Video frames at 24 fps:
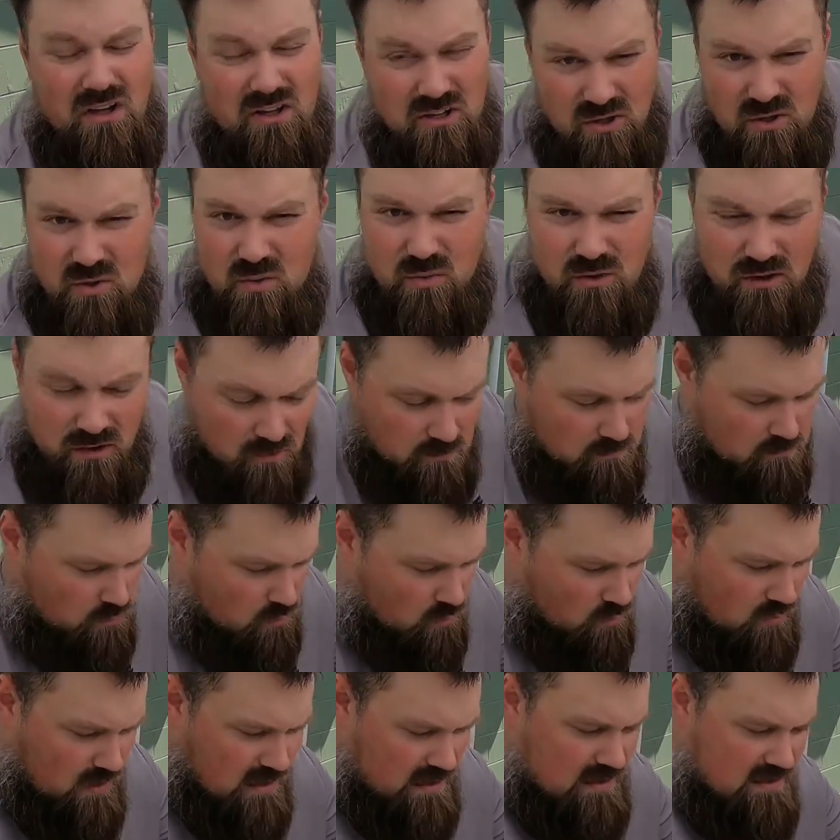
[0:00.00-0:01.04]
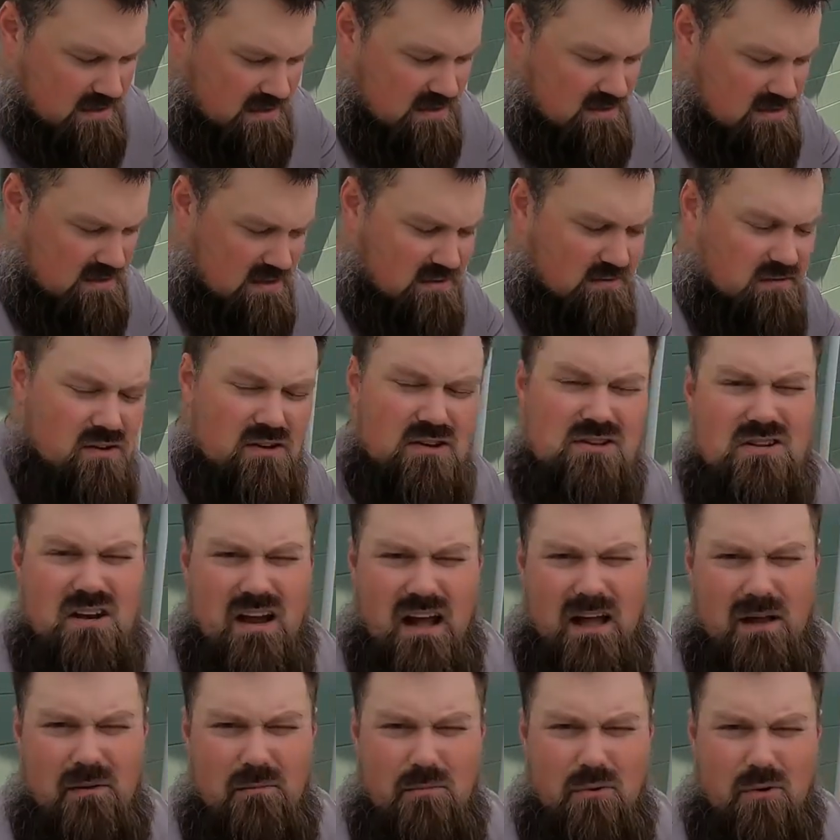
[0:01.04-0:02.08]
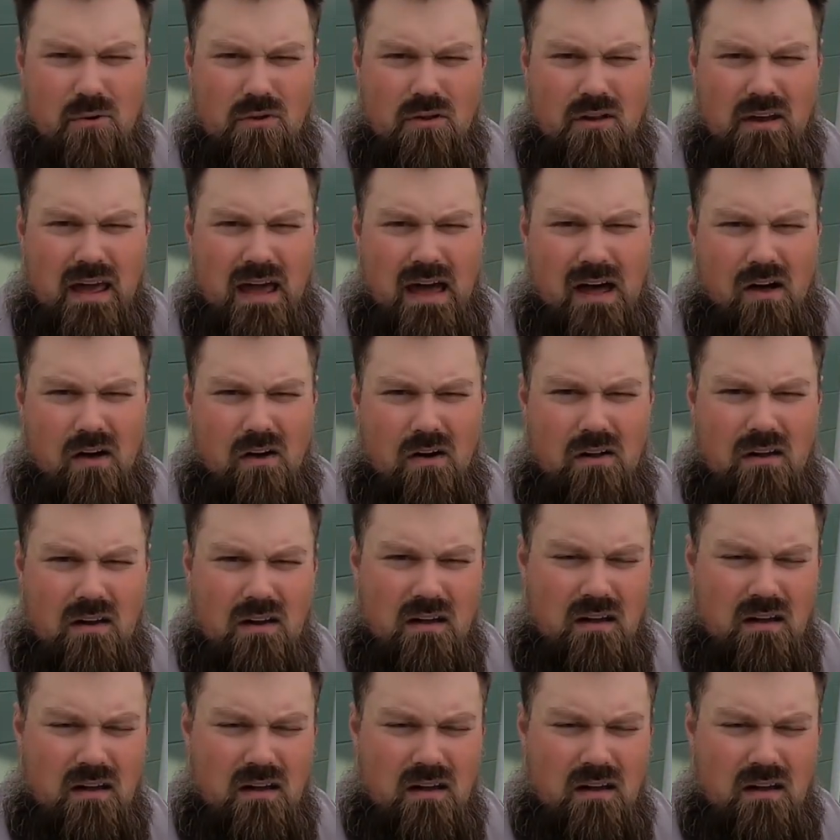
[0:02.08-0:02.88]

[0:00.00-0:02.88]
you will break this if you try and pull it out.